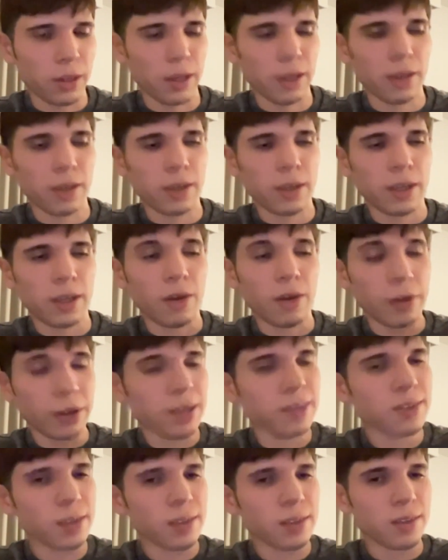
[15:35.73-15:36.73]
Like
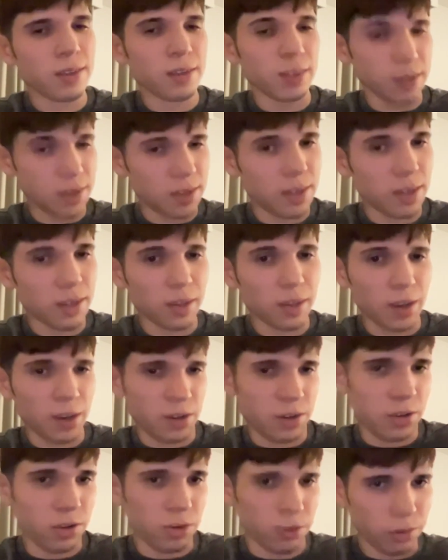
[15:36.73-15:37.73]
ARC is a distinct
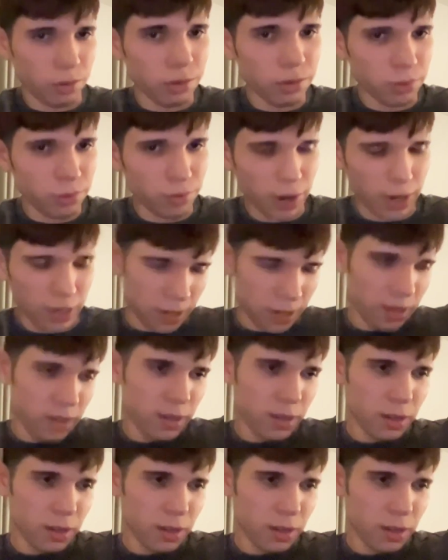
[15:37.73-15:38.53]
layer 2, right?